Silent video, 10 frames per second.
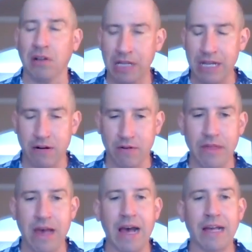clear
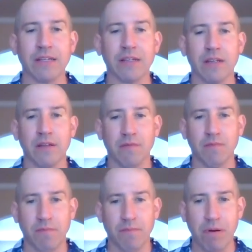that
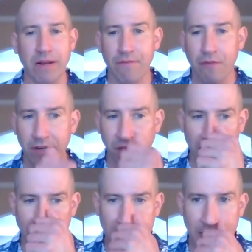Britain and France
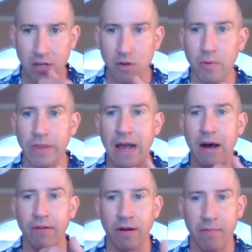can't continue
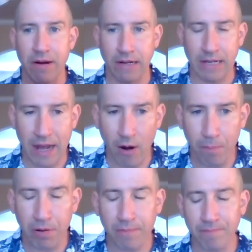without American
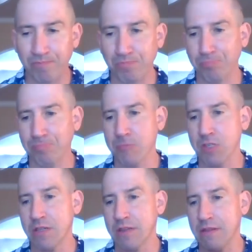help.
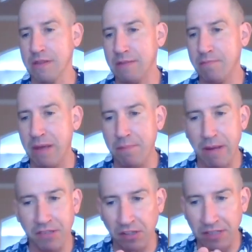They
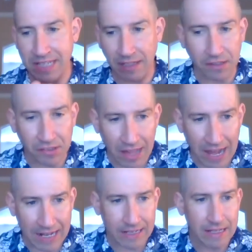basically tell us
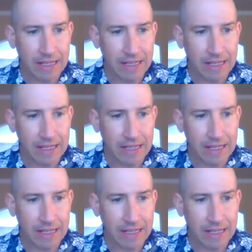that.